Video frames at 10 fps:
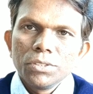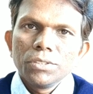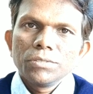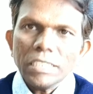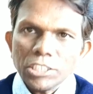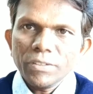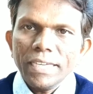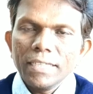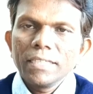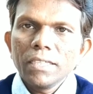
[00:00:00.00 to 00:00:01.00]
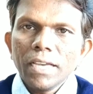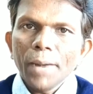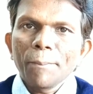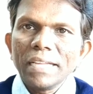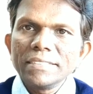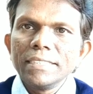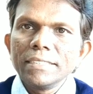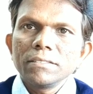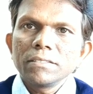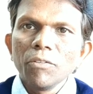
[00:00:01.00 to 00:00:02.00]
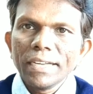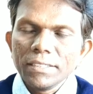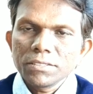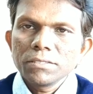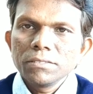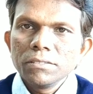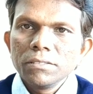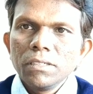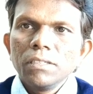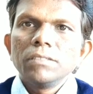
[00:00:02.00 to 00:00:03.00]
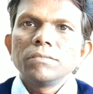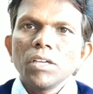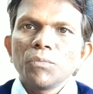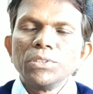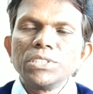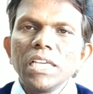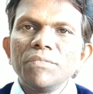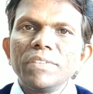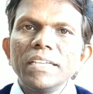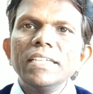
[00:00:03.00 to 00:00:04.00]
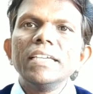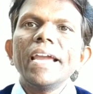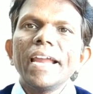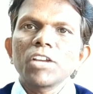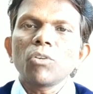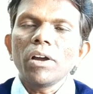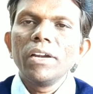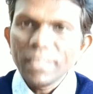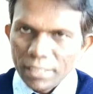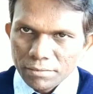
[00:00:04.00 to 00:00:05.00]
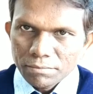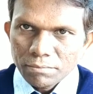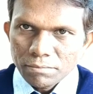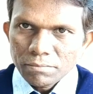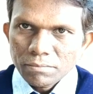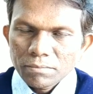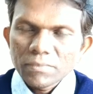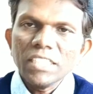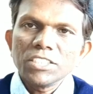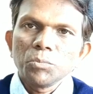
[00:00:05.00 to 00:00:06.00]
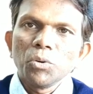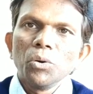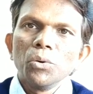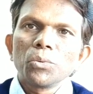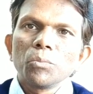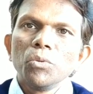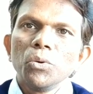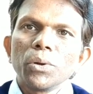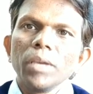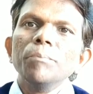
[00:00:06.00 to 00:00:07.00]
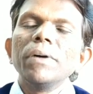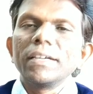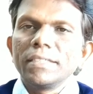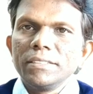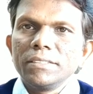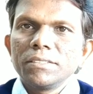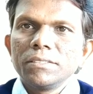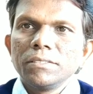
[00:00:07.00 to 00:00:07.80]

That's why at present, nowadays, the food safety and quality is more important.